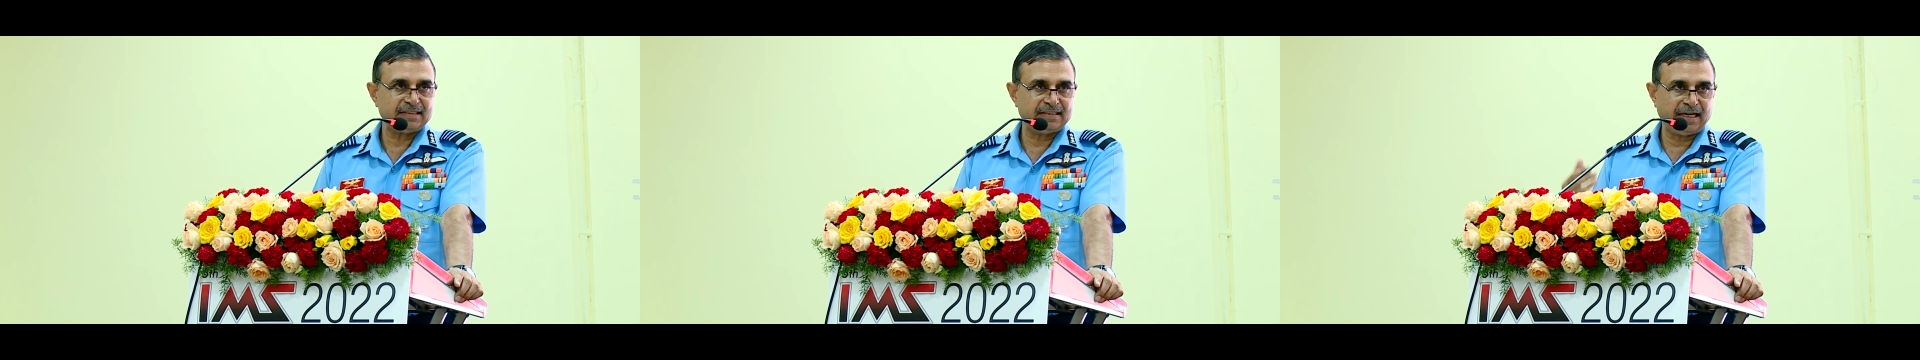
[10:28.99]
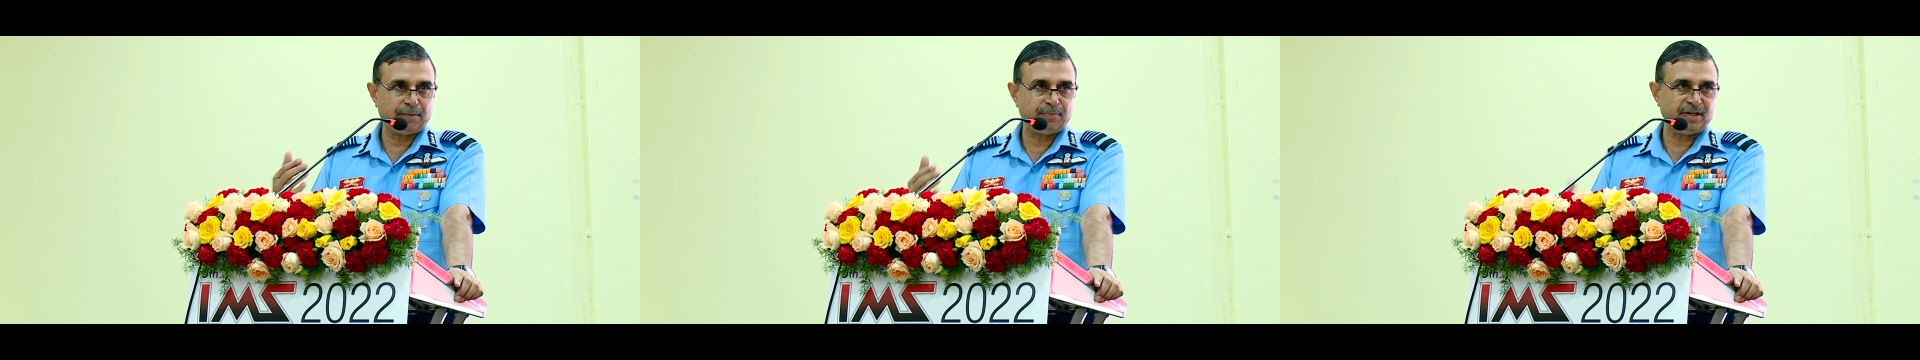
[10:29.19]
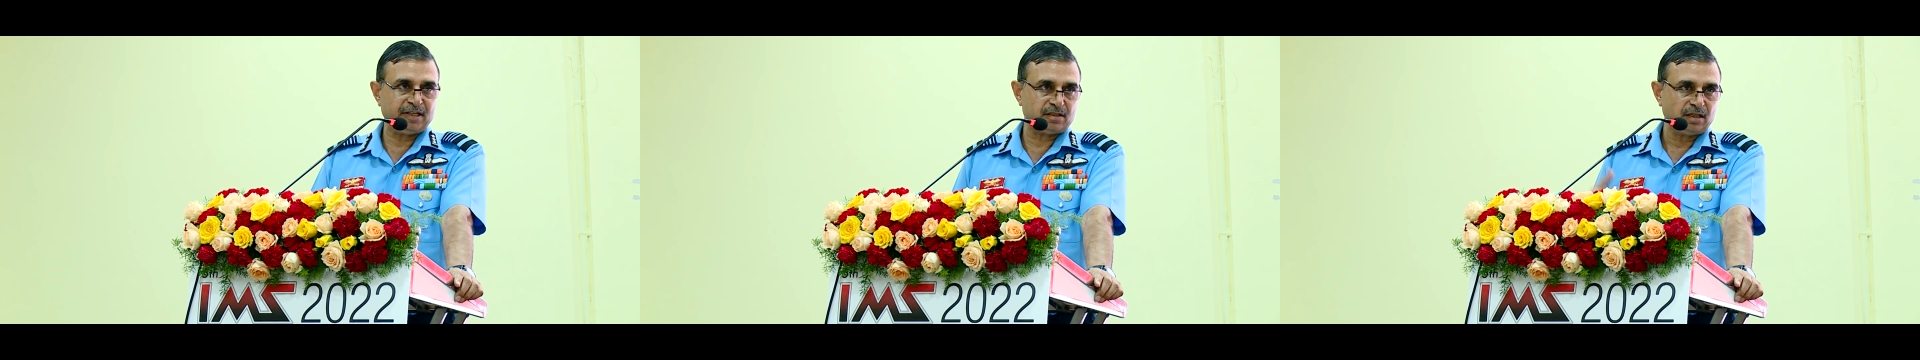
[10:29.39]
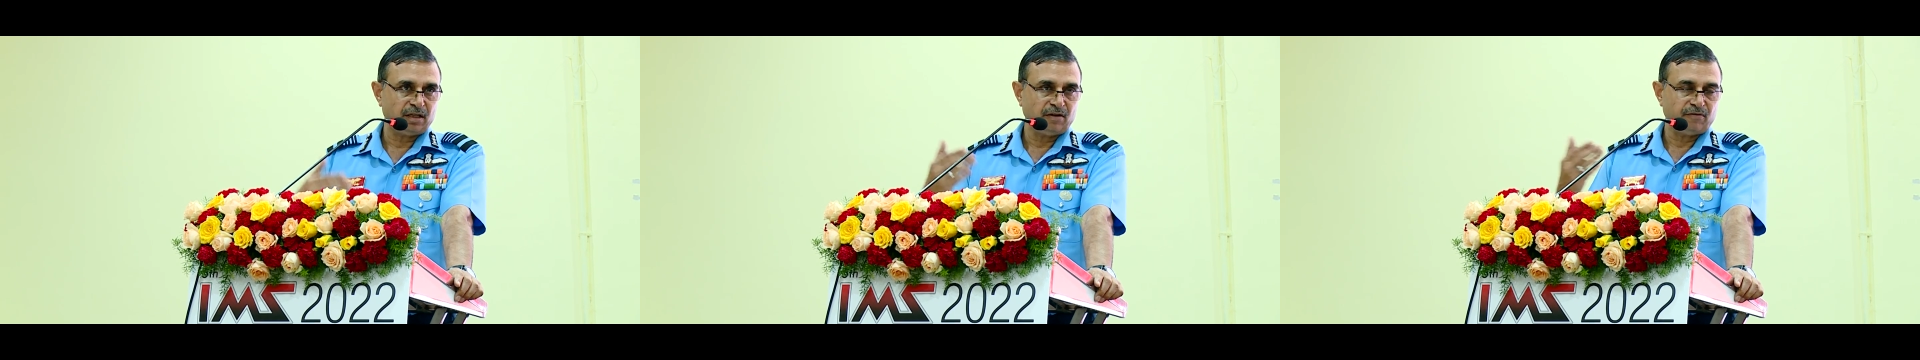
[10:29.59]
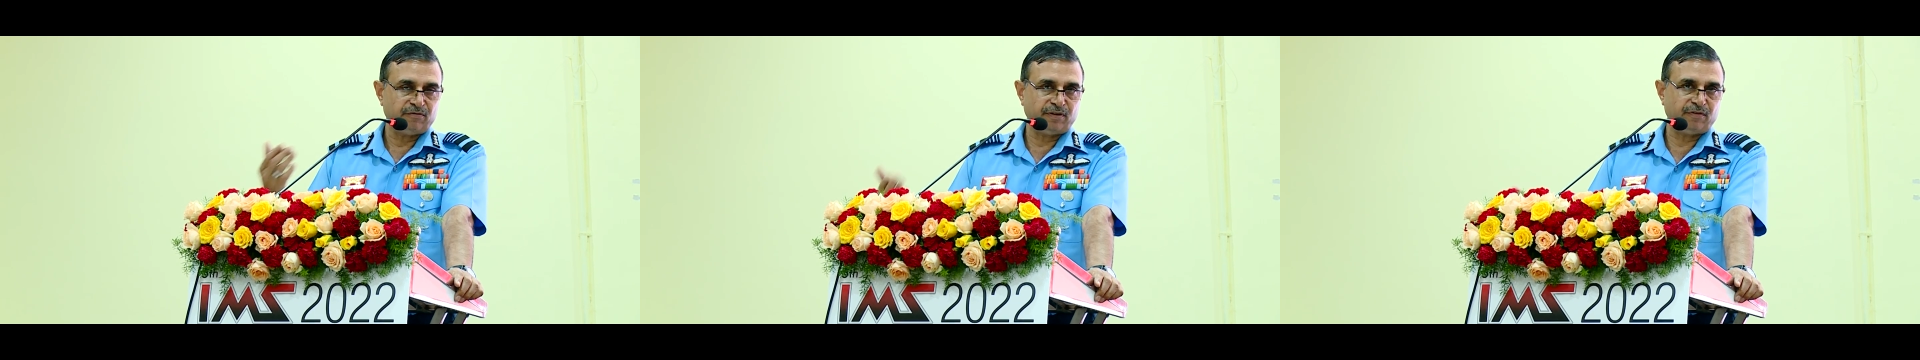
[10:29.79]
That means
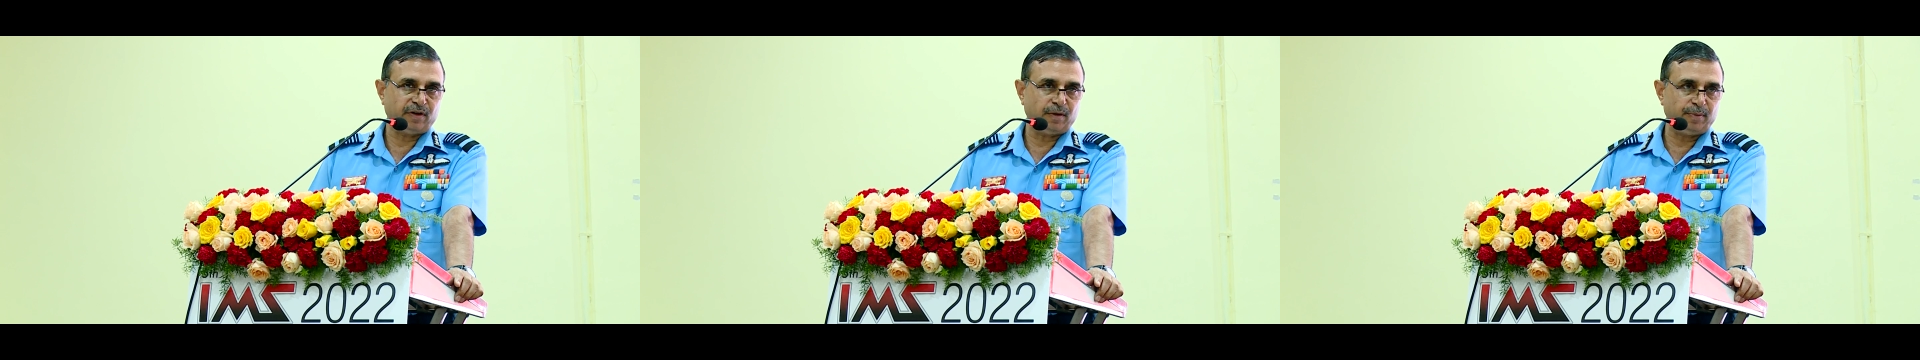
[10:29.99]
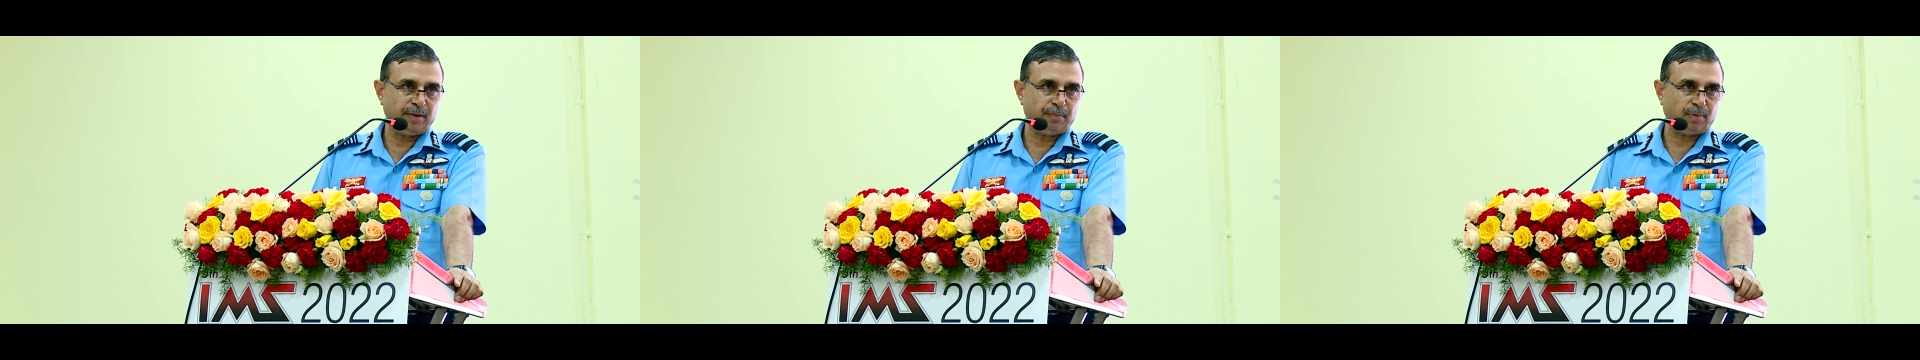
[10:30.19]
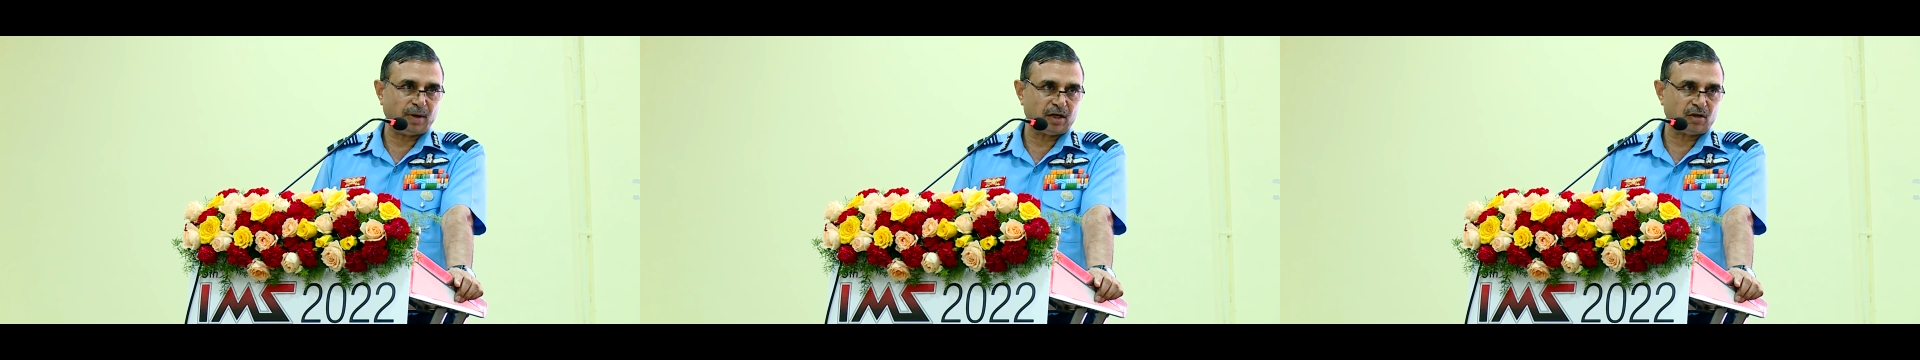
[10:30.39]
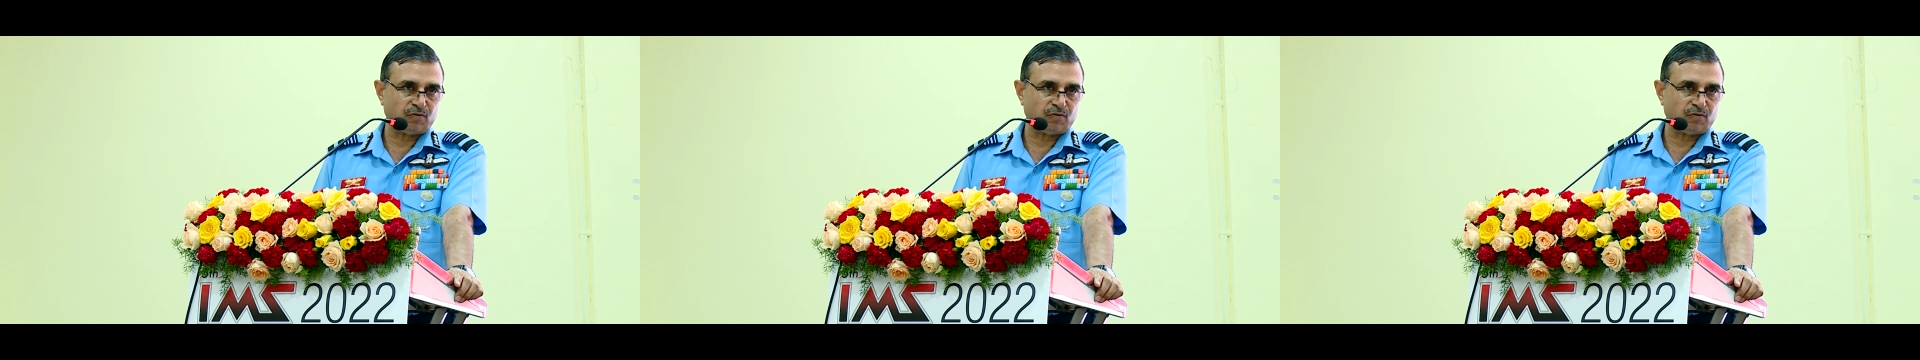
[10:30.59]
we will be part